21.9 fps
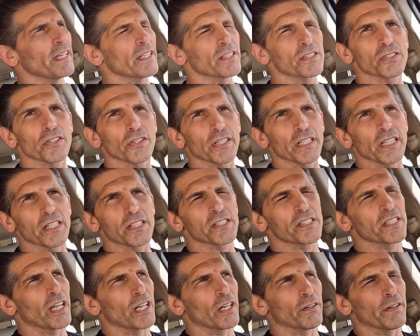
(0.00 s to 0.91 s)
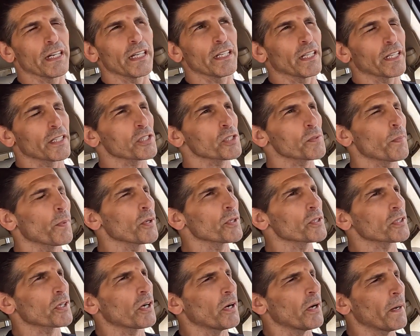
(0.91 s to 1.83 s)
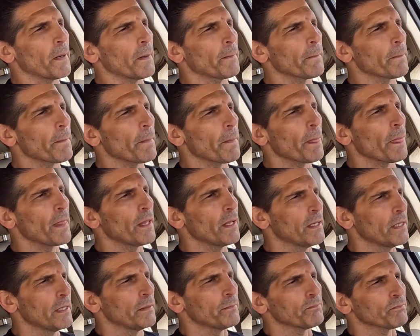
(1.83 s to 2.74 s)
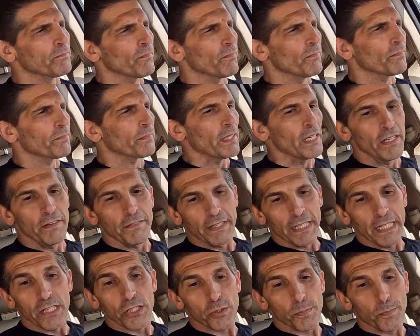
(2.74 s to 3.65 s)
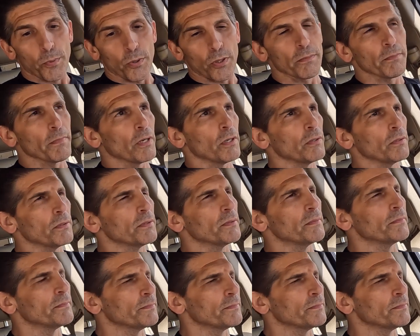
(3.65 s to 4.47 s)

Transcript: think it's going to accelerate like a sports car, even in sport mode.